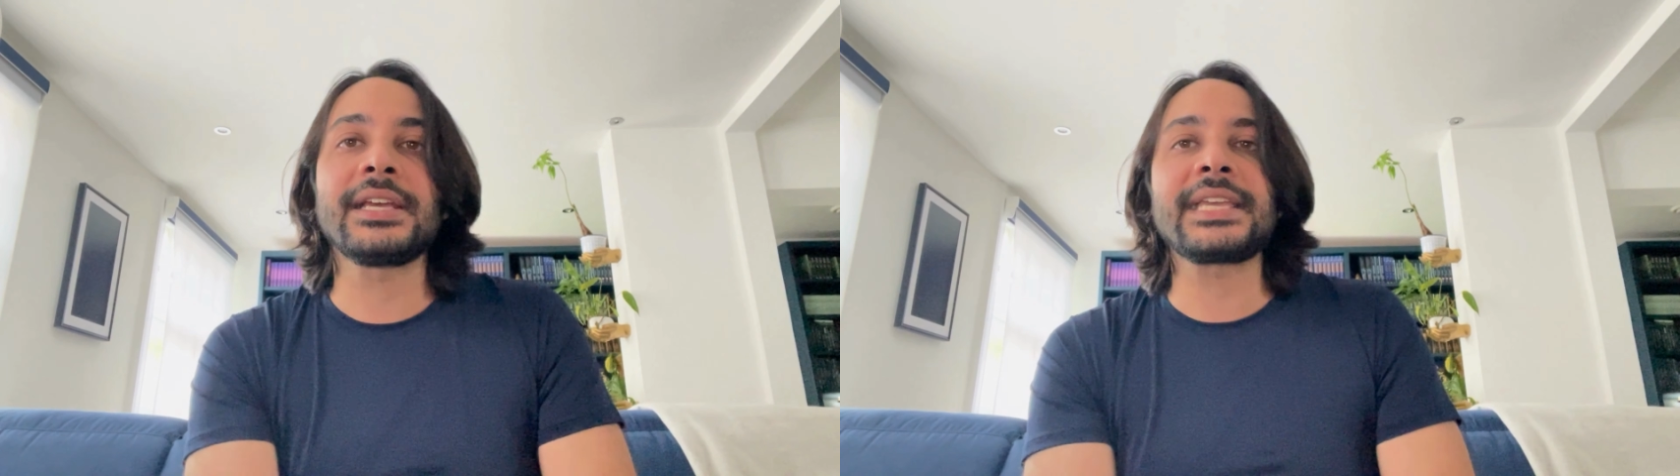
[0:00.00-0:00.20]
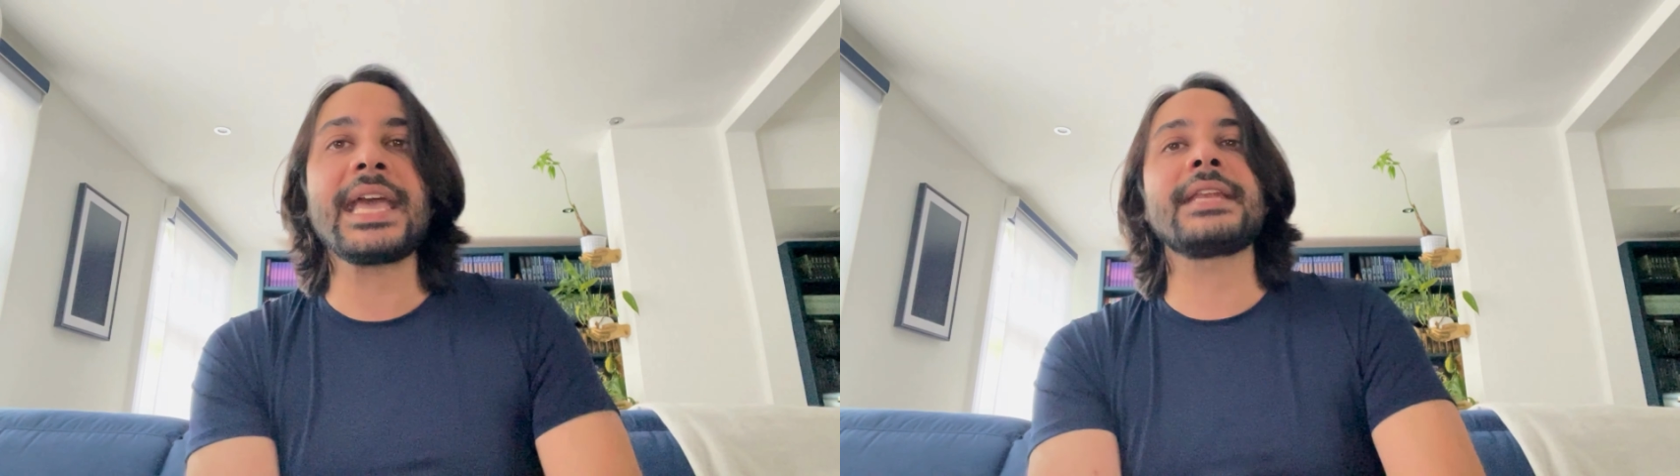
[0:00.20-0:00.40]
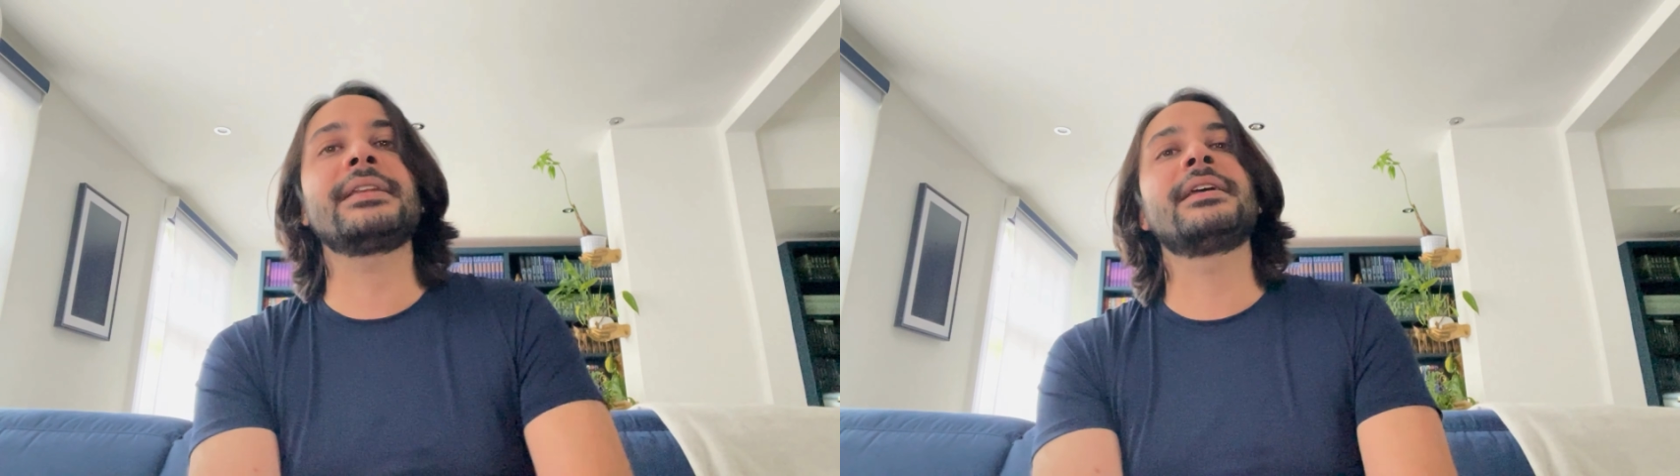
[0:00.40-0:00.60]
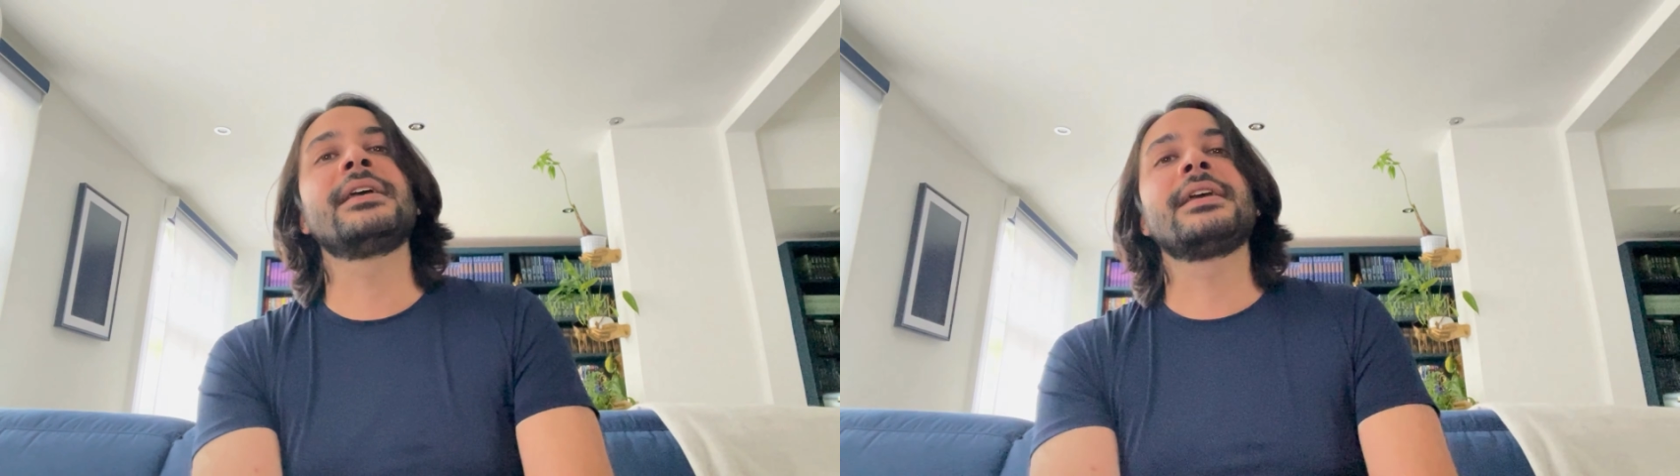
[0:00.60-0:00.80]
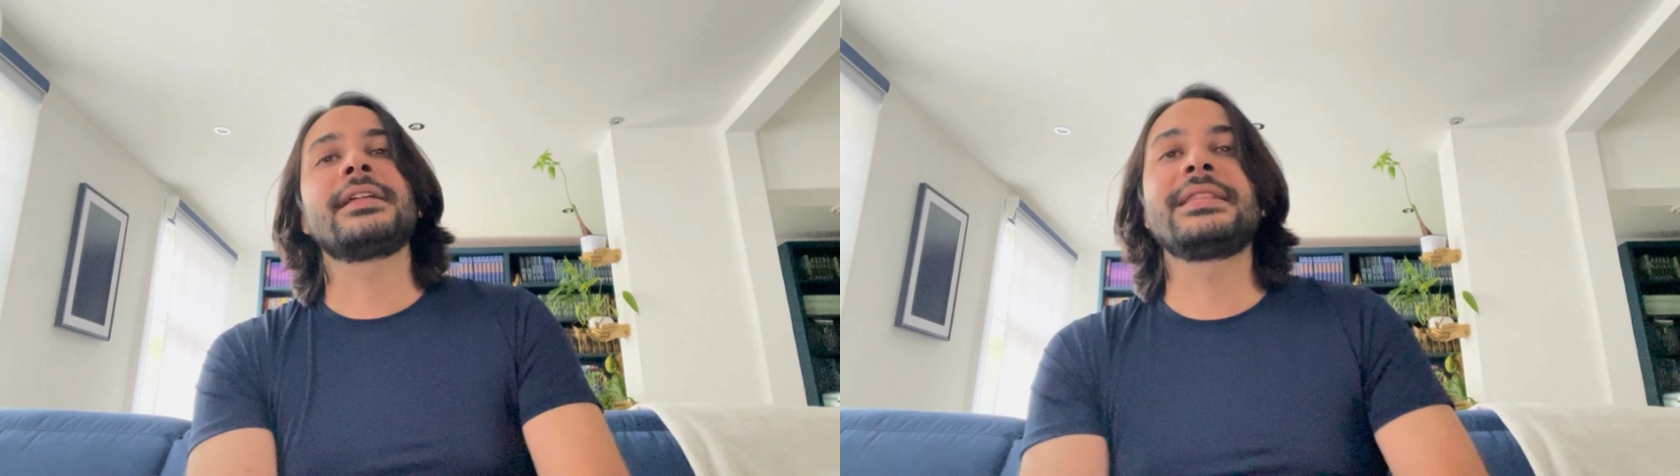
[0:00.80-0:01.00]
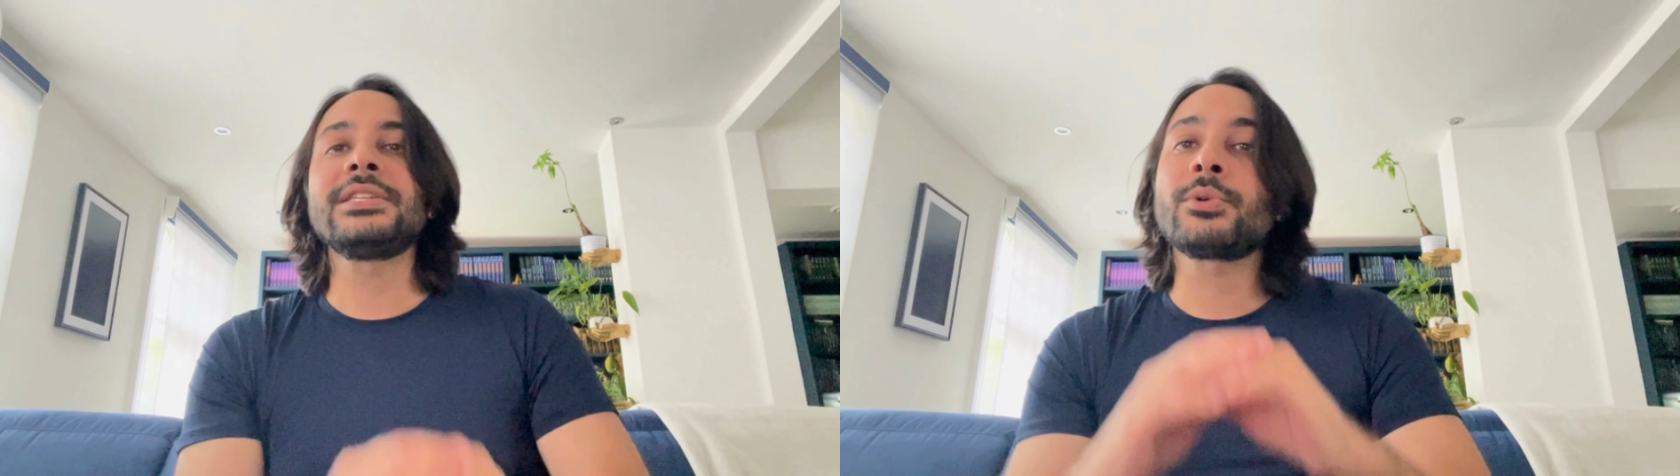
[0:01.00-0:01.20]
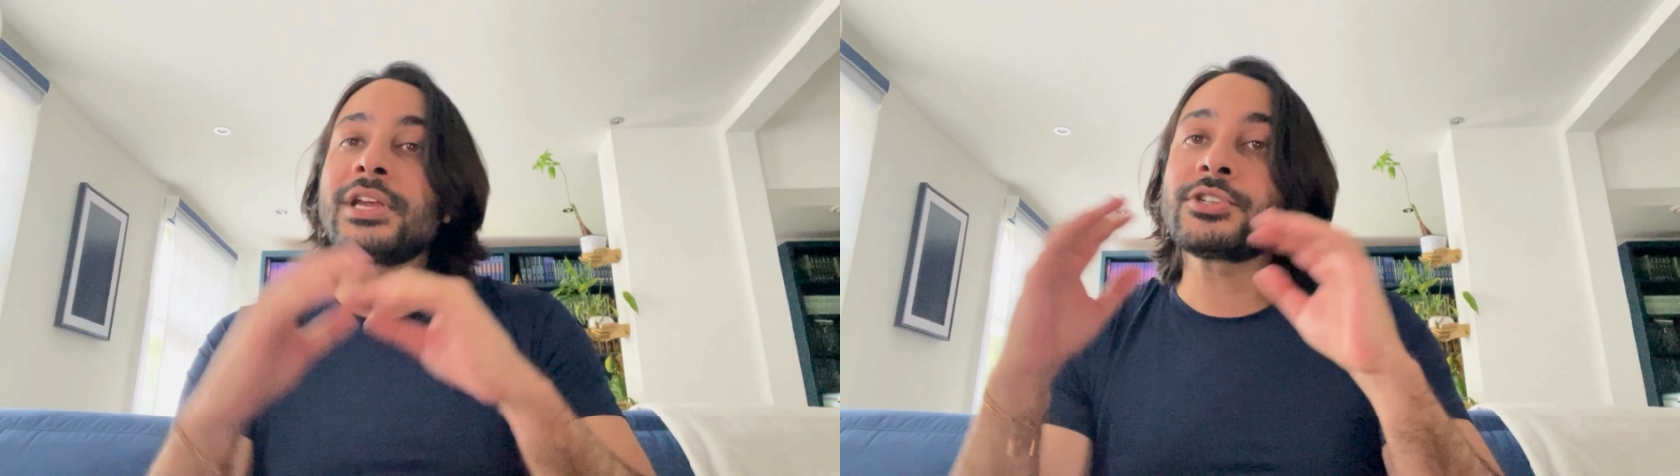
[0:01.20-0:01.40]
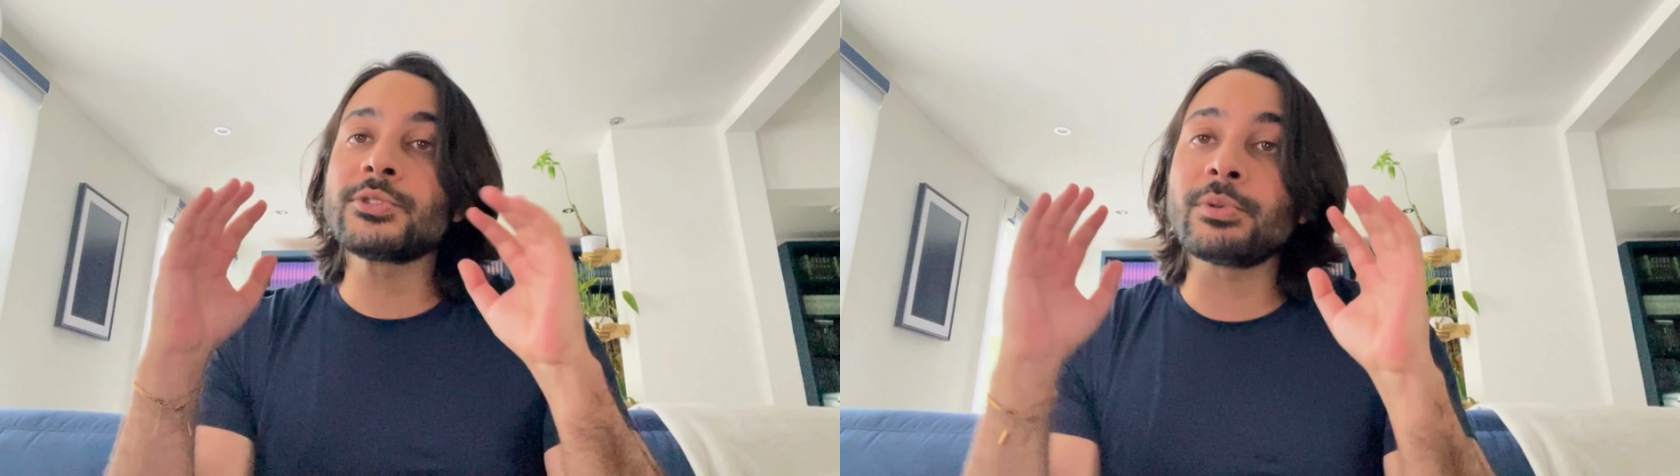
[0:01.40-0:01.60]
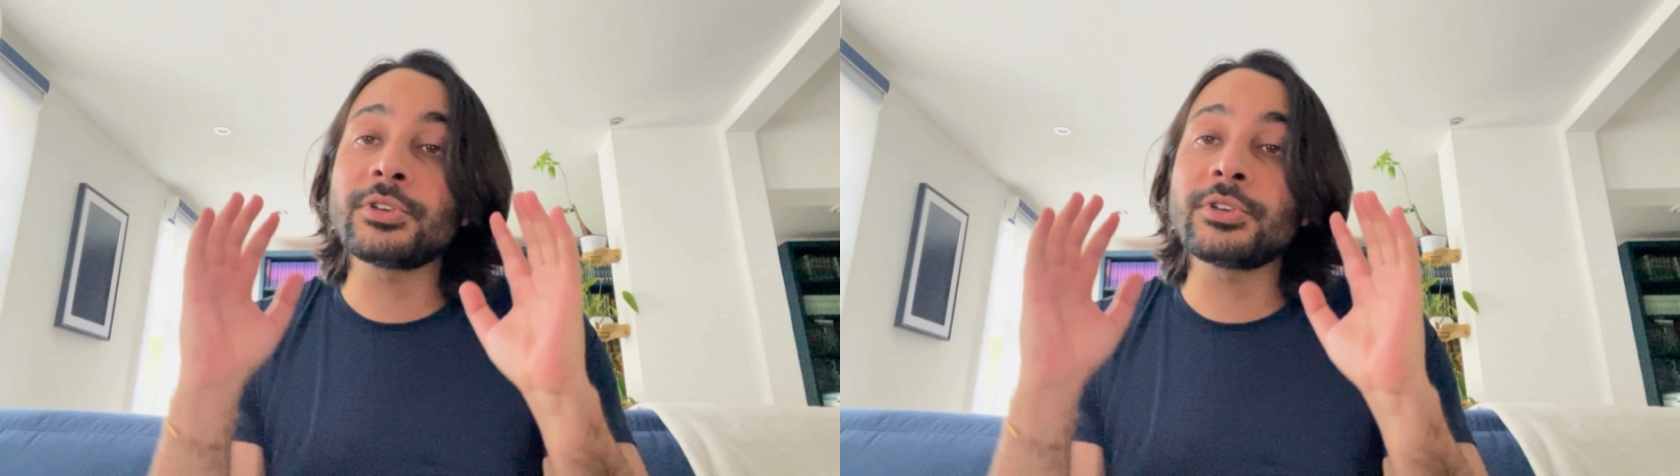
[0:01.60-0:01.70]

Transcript: Again, these questions will